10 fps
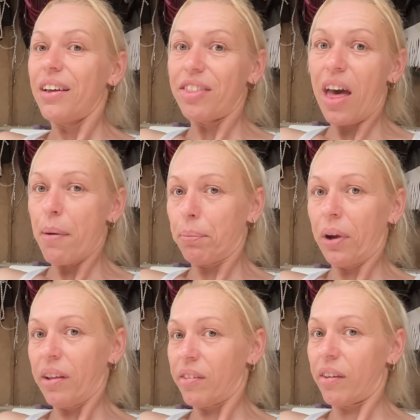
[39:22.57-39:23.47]
That
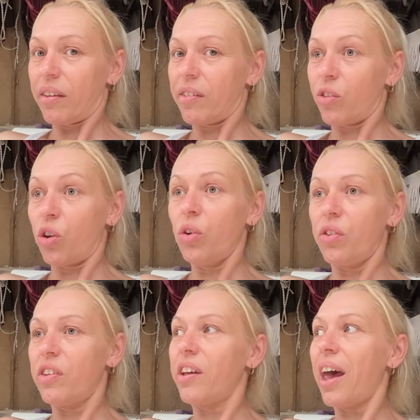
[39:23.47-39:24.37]
brings us to
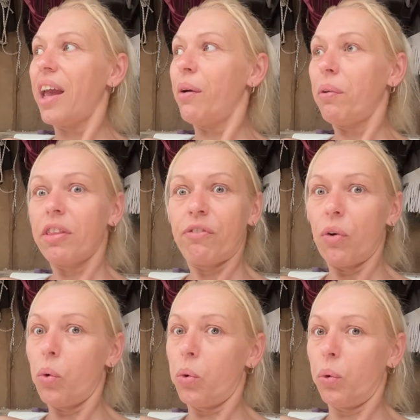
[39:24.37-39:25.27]
today with the
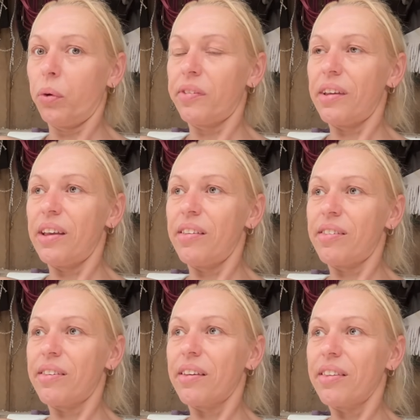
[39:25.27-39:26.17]
4
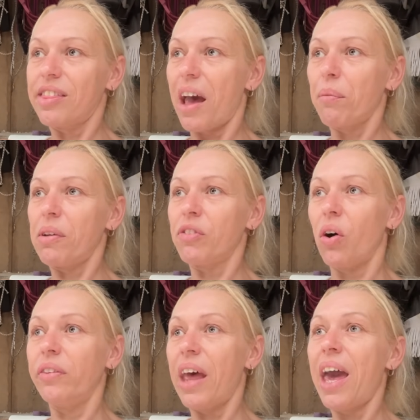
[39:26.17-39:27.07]
horses that we've
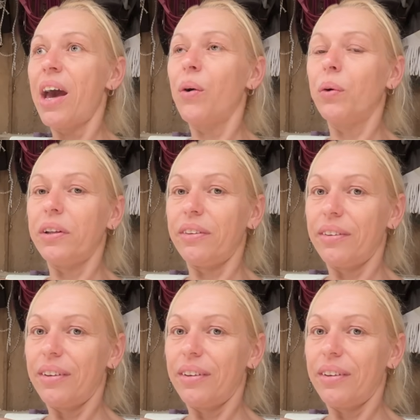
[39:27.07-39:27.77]
got now. And